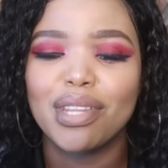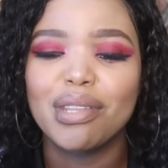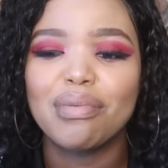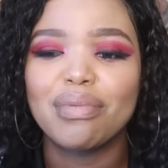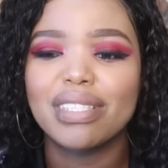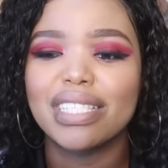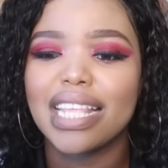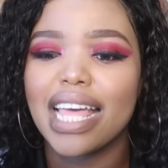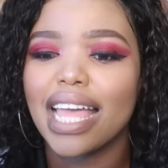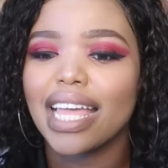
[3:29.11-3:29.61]
He
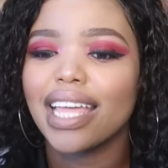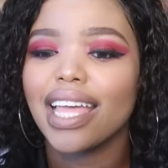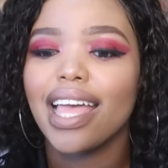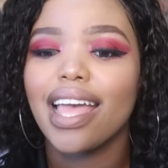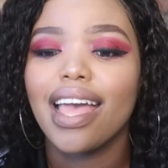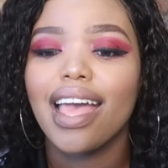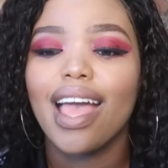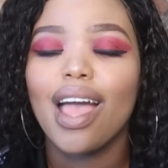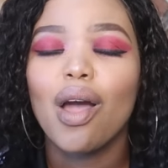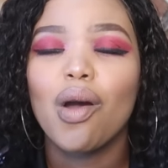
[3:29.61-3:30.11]
was like,
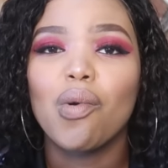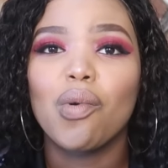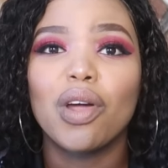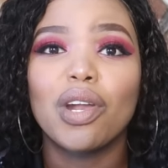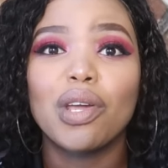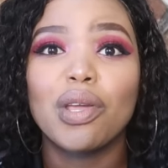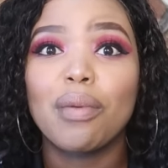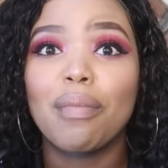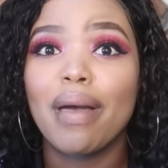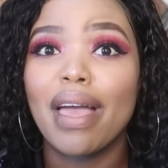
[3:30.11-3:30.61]
what
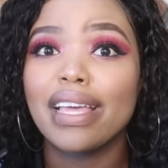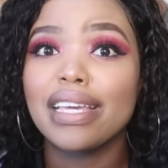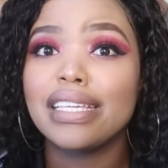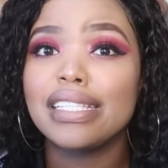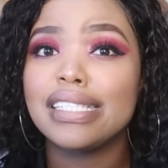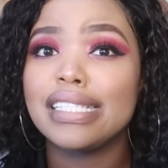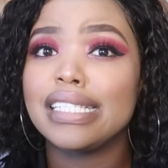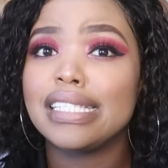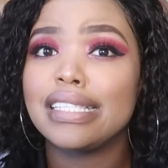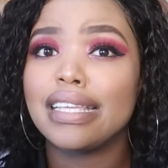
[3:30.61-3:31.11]
are your
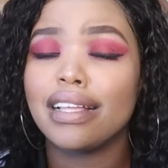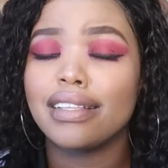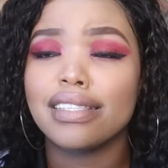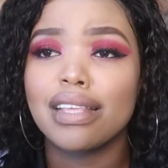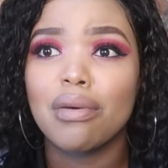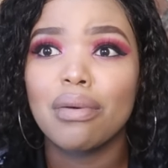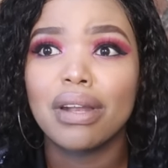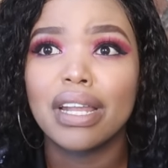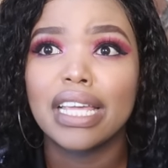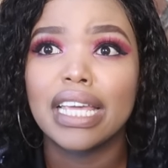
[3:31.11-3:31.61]
banking details?
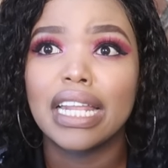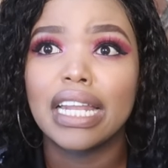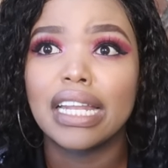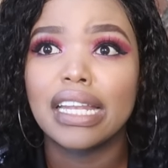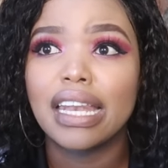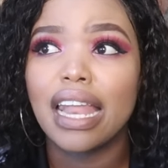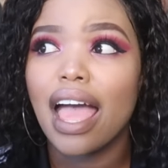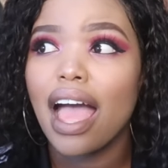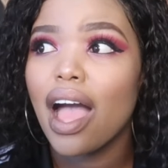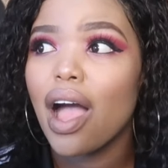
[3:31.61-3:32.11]
I want to get
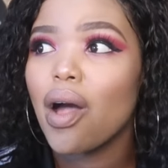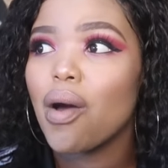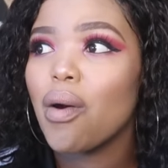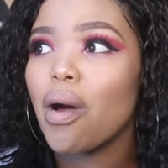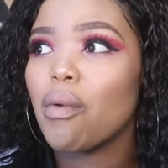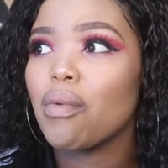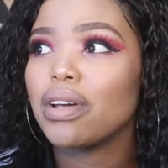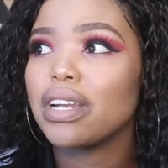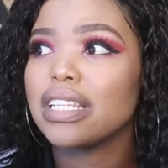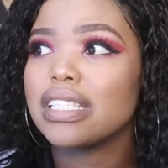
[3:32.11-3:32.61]
it now. I
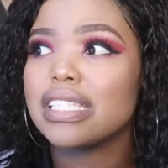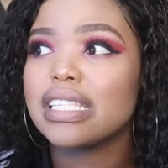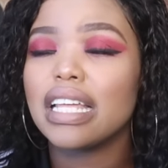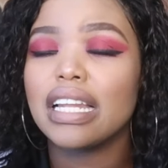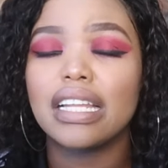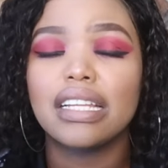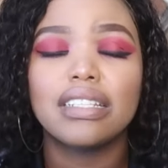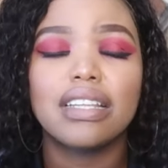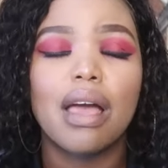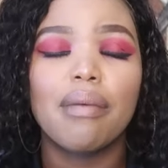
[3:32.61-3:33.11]
want to
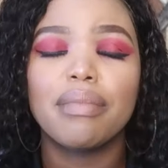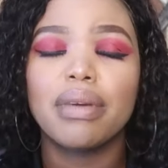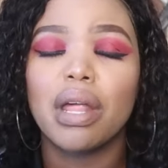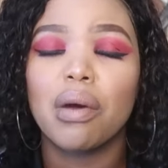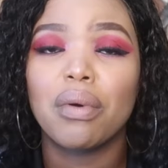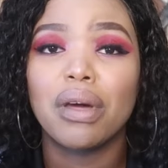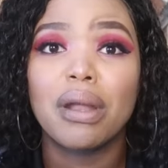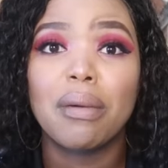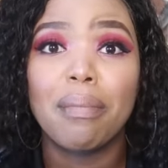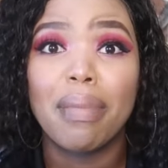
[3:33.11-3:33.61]
sell it. I mean, I
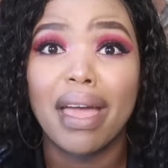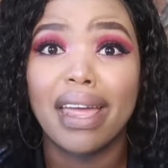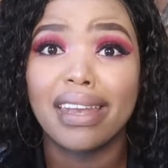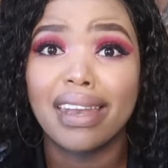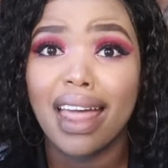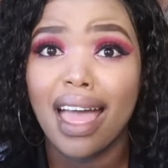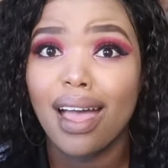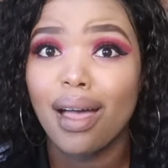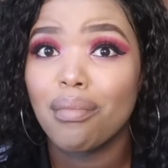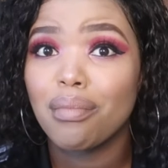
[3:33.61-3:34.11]
want to buy it
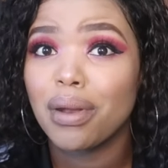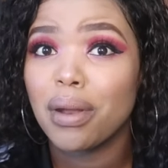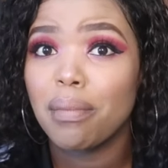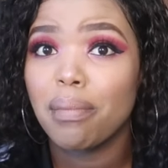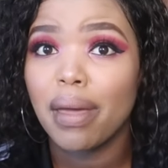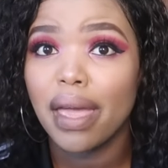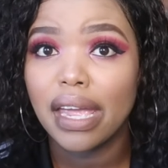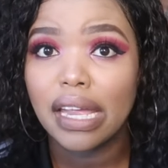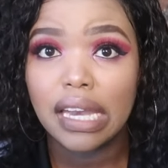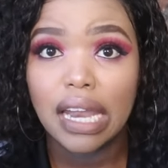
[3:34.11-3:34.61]
now. I'm going to
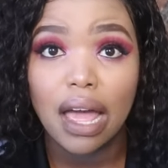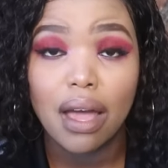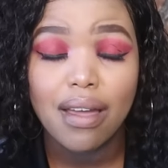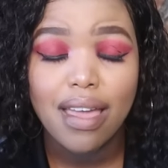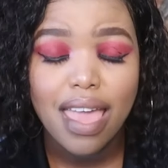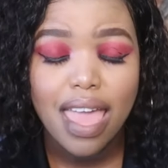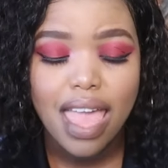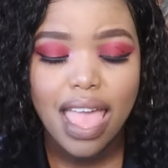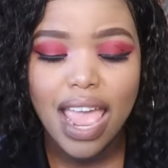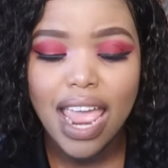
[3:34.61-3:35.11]
pay now,
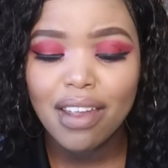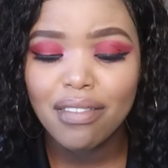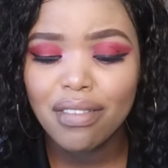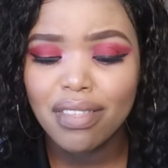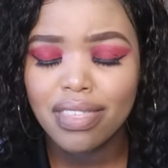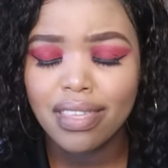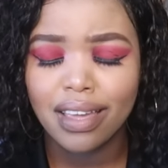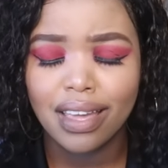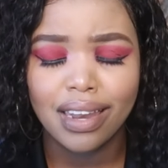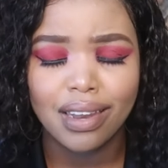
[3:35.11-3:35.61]

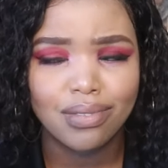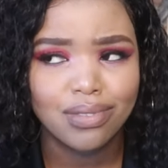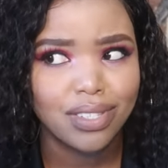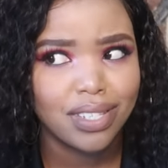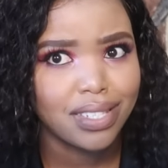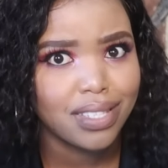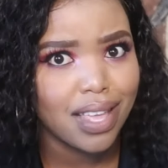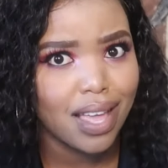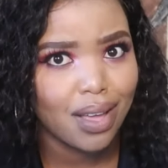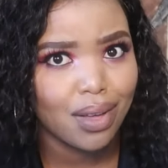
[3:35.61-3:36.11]
everything. And I was
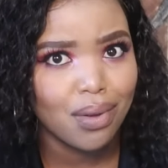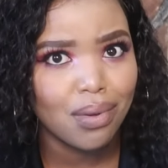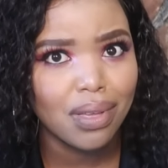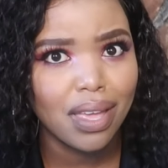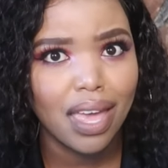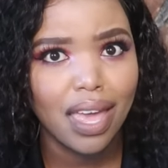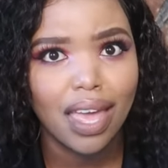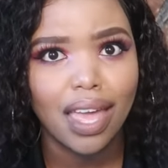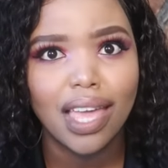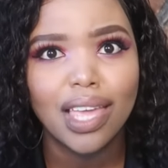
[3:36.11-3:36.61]
just like,
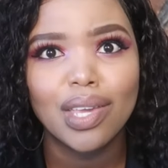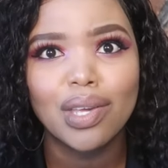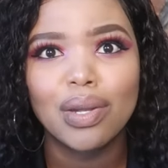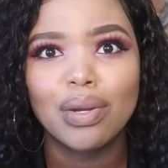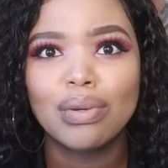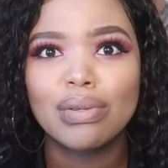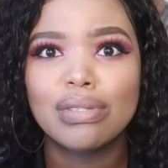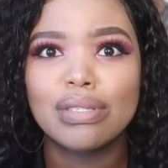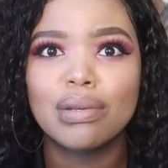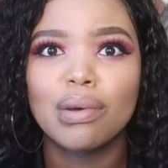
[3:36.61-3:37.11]
okay, you
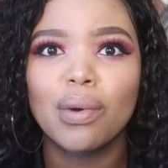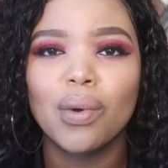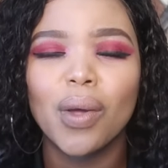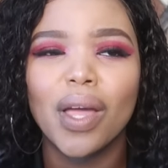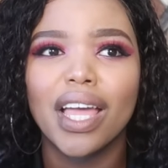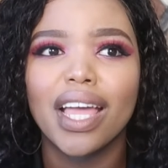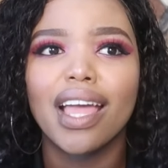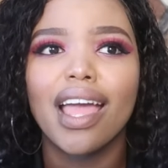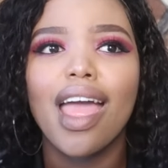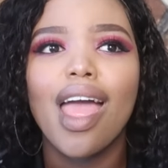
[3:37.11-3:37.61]
know, so
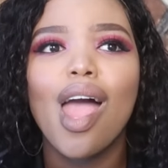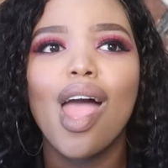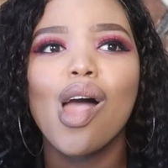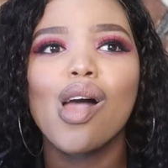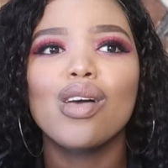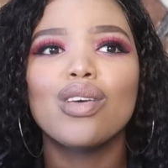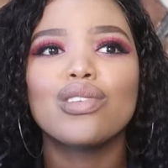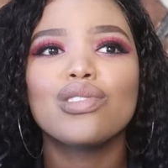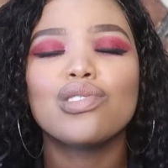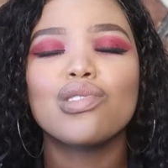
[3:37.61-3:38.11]
quick.
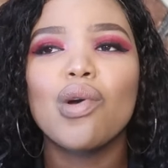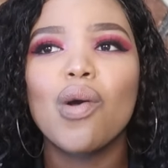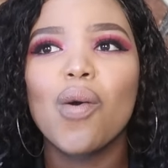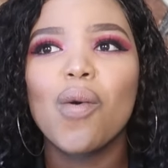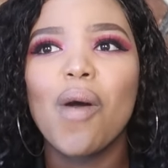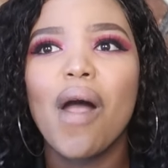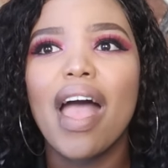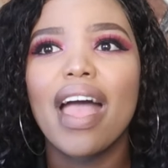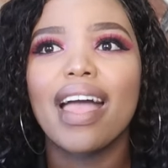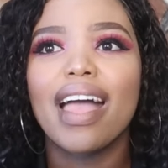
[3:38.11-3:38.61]

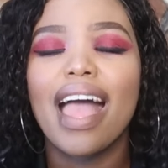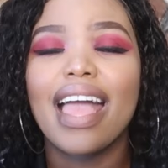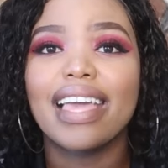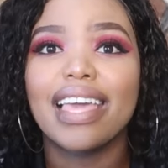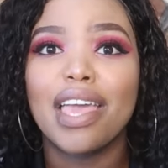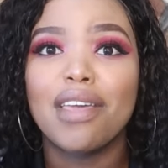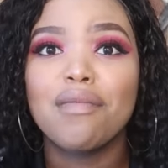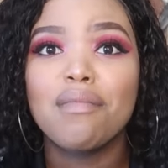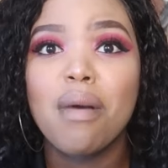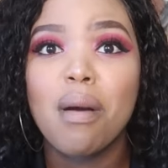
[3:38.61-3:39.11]
So I
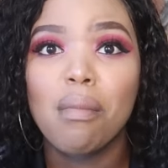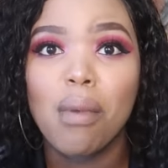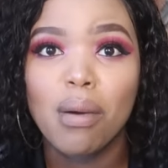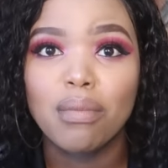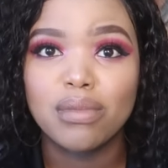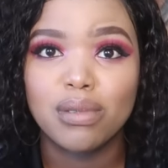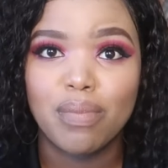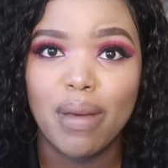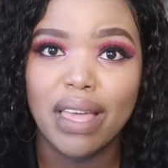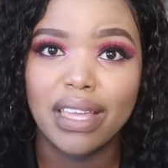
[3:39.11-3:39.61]
gave my
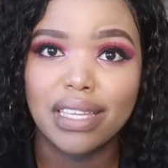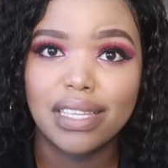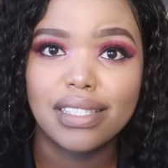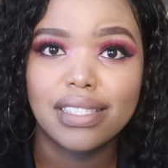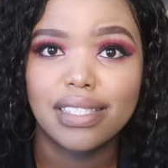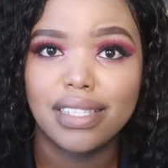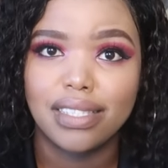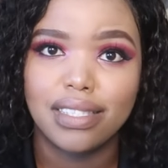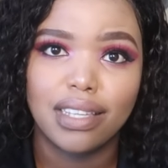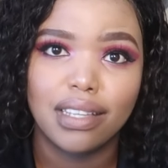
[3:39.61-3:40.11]
mom's banking
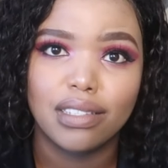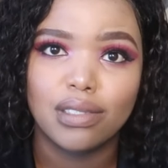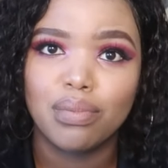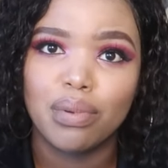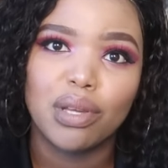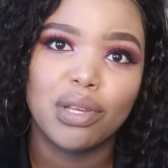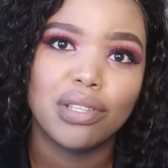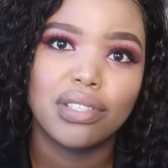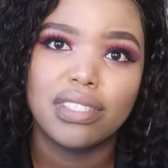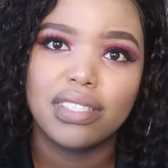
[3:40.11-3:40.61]
details
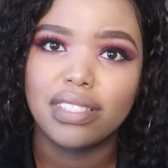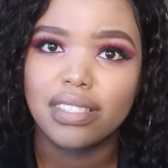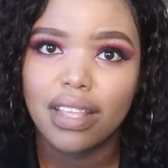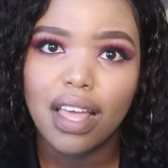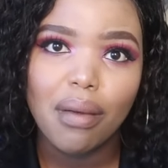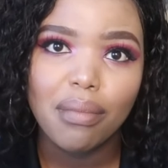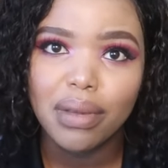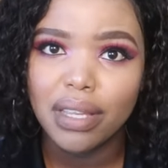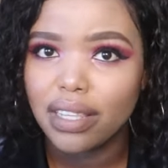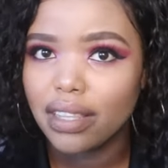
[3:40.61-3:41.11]
because,
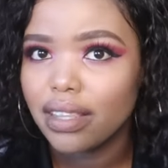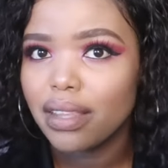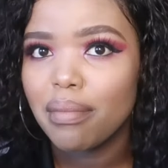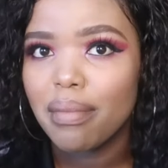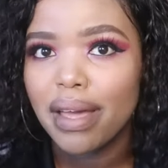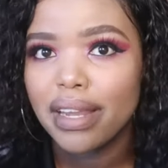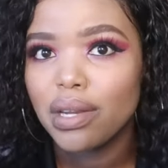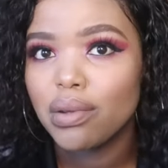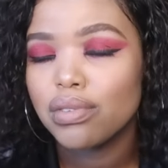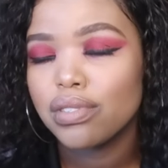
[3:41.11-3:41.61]
I mean, the
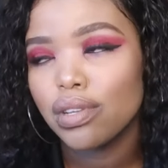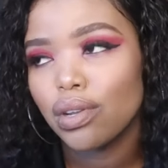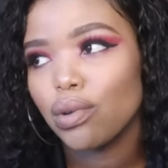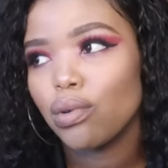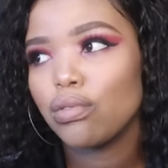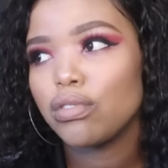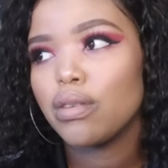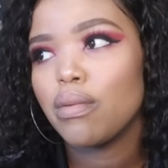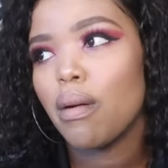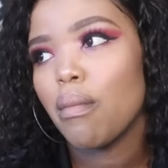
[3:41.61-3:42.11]
money was going to
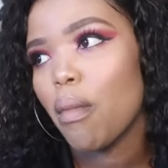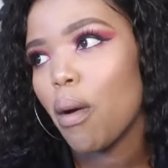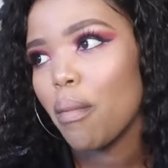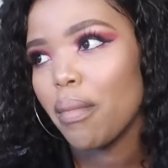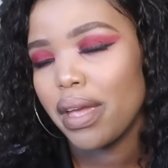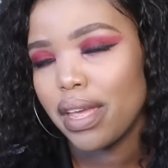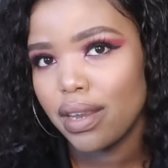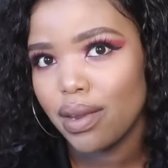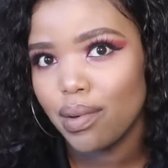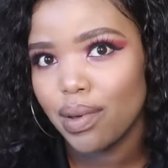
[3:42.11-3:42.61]
go to my mom
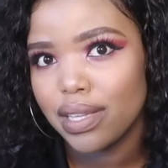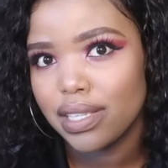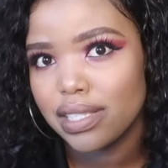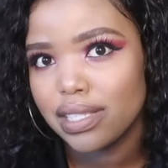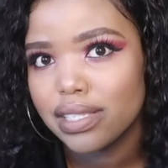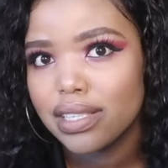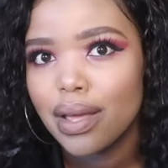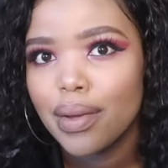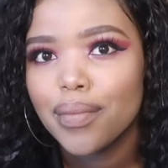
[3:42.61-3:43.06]
anyways.